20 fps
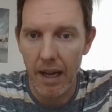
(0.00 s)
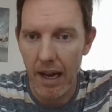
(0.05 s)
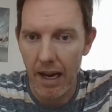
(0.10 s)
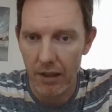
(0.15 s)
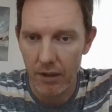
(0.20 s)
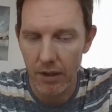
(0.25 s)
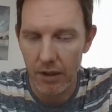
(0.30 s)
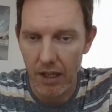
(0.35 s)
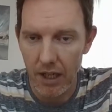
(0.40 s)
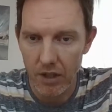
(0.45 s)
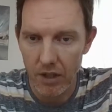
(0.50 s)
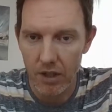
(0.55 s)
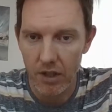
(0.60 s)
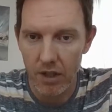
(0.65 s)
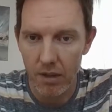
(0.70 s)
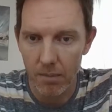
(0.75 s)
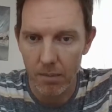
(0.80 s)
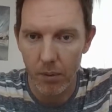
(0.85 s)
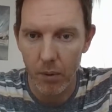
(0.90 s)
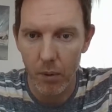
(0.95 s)
that
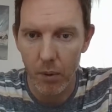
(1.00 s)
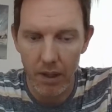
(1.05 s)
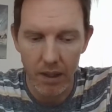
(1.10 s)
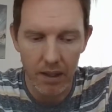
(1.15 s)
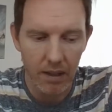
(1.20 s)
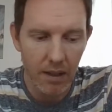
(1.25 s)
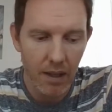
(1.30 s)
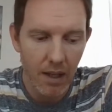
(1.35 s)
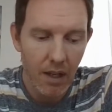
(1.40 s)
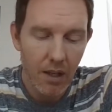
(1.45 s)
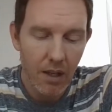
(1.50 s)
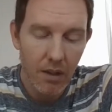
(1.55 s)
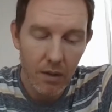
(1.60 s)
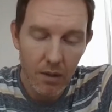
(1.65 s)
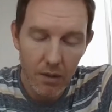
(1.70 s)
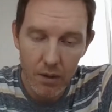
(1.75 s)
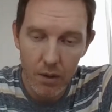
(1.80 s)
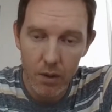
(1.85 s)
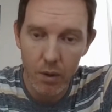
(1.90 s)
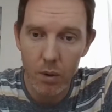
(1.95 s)
aggregation point
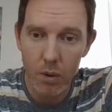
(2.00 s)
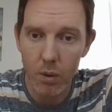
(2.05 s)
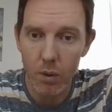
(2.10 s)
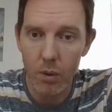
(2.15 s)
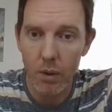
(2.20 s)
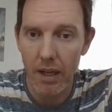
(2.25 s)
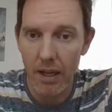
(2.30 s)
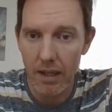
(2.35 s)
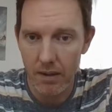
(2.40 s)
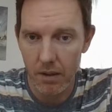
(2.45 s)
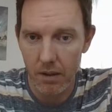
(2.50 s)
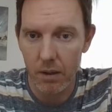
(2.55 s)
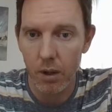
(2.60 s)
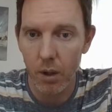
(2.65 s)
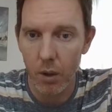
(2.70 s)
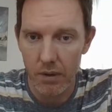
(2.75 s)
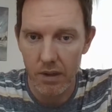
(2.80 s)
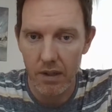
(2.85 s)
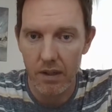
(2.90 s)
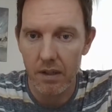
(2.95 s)
to its
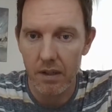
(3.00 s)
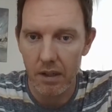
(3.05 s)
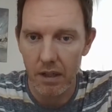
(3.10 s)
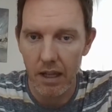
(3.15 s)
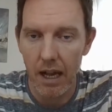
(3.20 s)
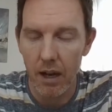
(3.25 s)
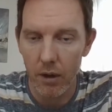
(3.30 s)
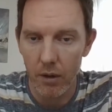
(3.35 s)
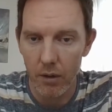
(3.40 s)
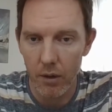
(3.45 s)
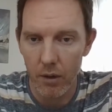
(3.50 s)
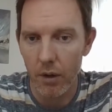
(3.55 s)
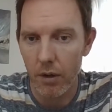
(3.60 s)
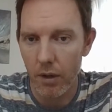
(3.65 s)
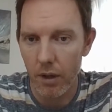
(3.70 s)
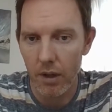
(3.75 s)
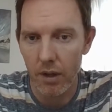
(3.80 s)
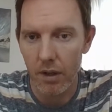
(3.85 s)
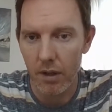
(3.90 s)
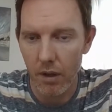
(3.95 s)
closest cloud
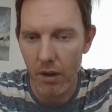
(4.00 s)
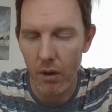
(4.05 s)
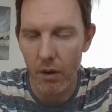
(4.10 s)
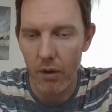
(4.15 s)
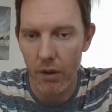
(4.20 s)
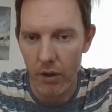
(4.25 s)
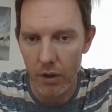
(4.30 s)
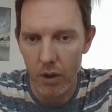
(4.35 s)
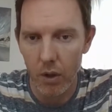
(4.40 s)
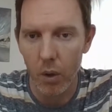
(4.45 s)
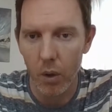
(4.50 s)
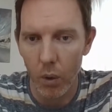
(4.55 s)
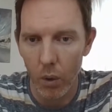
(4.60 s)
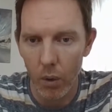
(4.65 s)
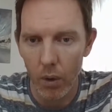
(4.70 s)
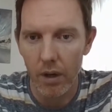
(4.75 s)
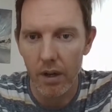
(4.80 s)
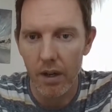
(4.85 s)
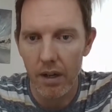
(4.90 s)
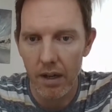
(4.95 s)
or the or the
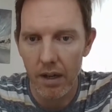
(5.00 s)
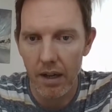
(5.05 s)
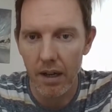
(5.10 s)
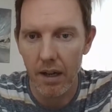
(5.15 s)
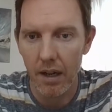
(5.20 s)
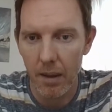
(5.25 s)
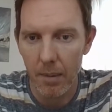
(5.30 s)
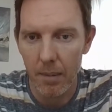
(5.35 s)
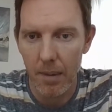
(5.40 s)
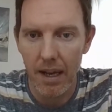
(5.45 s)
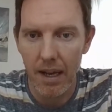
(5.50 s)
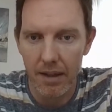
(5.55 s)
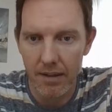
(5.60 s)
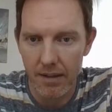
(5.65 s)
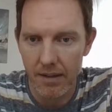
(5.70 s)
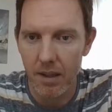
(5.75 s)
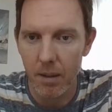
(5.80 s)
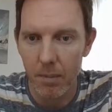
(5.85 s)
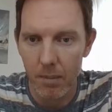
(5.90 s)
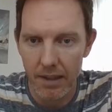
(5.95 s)
core um,
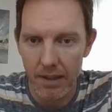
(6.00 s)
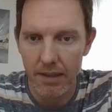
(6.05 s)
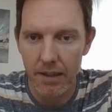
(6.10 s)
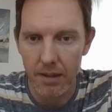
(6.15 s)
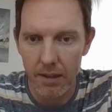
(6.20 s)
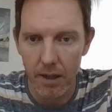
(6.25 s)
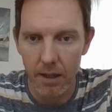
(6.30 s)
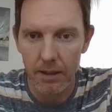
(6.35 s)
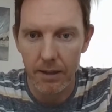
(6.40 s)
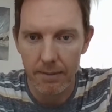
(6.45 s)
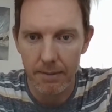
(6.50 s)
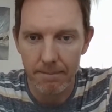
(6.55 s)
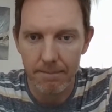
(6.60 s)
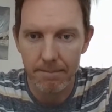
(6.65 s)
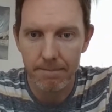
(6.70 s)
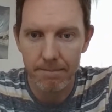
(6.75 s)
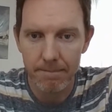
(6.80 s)
as some like to call it.